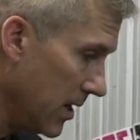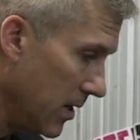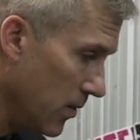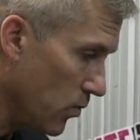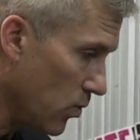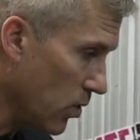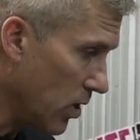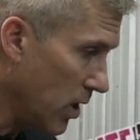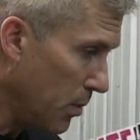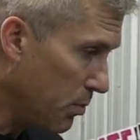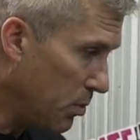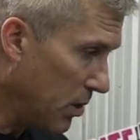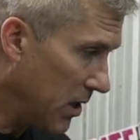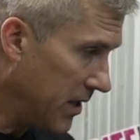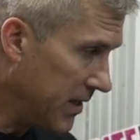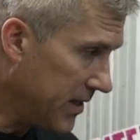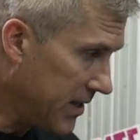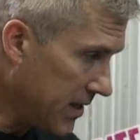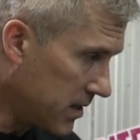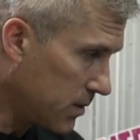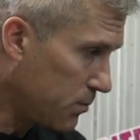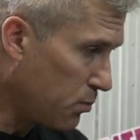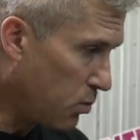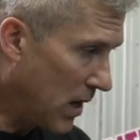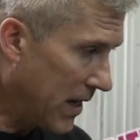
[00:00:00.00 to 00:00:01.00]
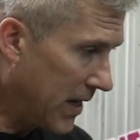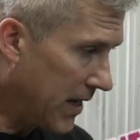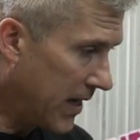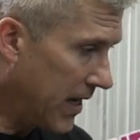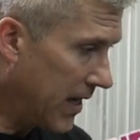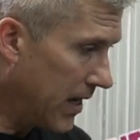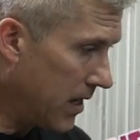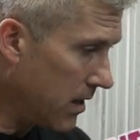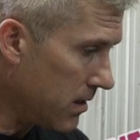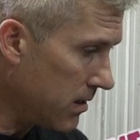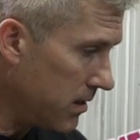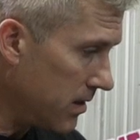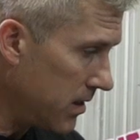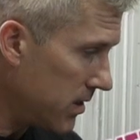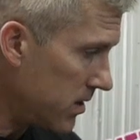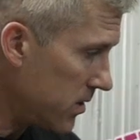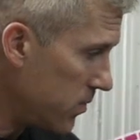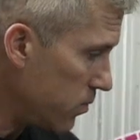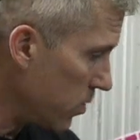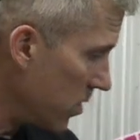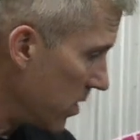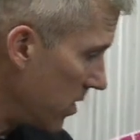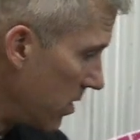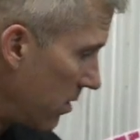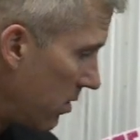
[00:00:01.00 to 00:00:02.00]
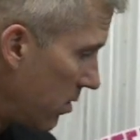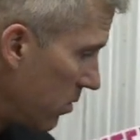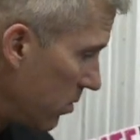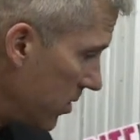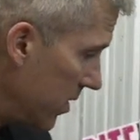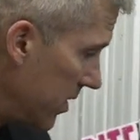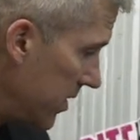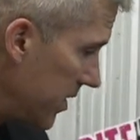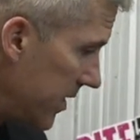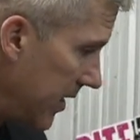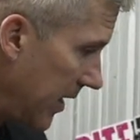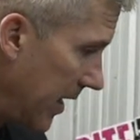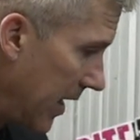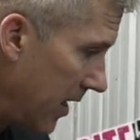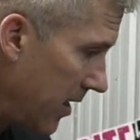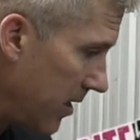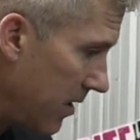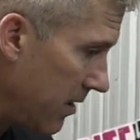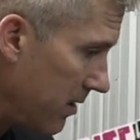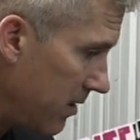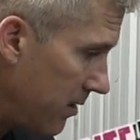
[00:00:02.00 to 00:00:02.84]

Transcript: We're going to put a disc brake kit on this. We're going to throw this together,